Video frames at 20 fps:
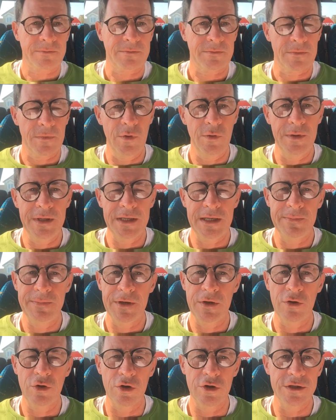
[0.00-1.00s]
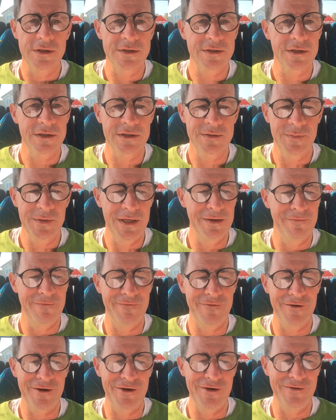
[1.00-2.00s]
I'm a little bit hoarse because it's been a
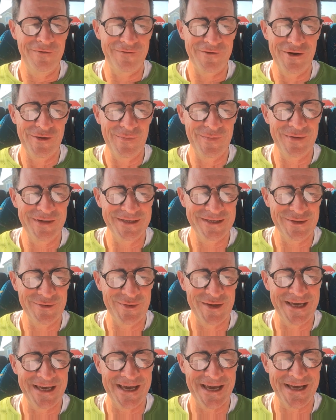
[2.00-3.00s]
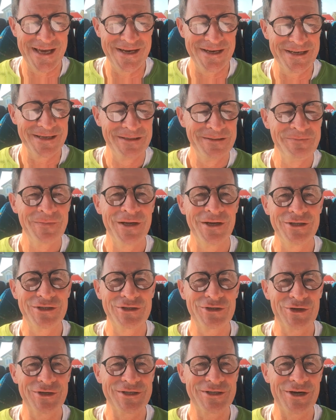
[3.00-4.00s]
very, very busy weekend. The
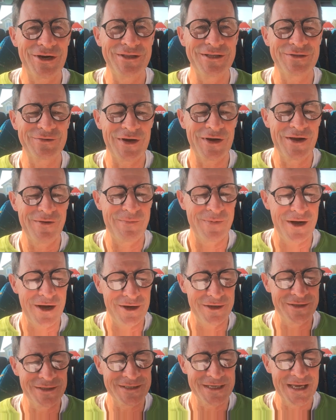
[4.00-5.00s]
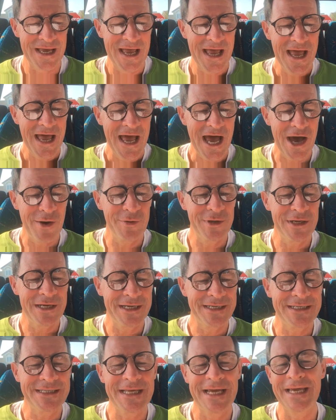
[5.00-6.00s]
show is called The 12 Bongs, and we'd like
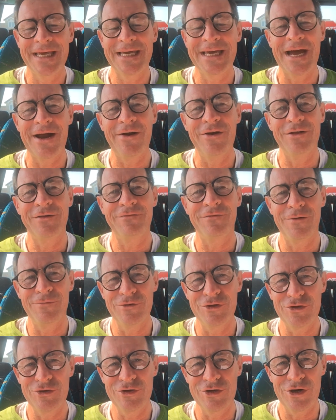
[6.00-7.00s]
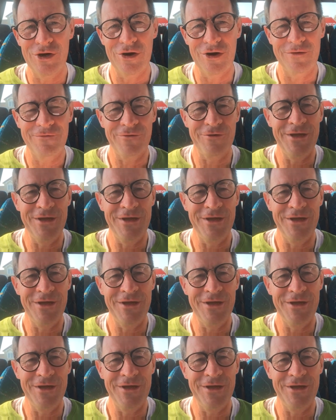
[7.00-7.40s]
to thank Gareth from New York for